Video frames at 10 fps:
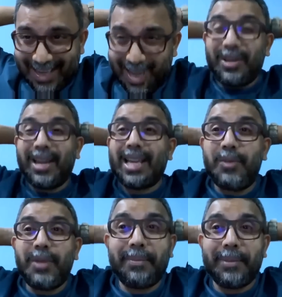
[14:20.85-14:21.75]
Are you
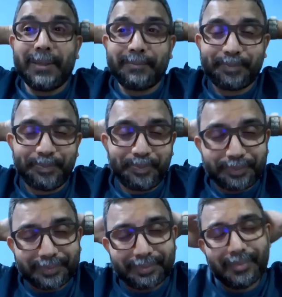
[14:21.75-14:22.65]
guys with me?
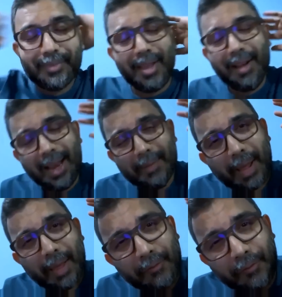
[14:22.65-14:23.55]
All right.
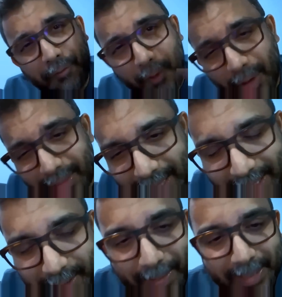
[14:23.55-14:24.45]
My fourth
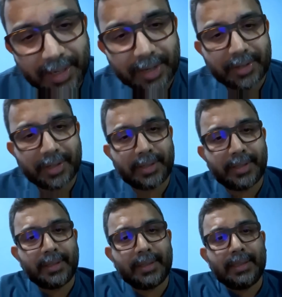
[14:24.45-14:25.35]
expectation
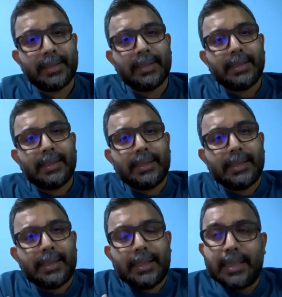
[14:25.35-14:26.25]

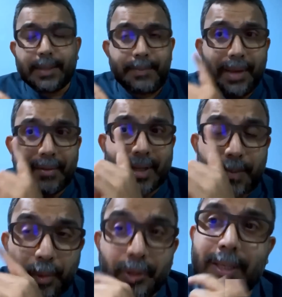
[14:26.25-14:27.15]
is be
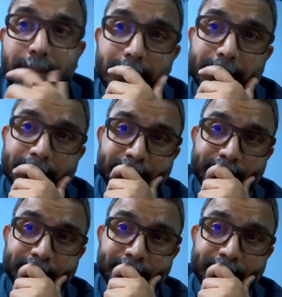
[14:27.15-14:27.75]
responsible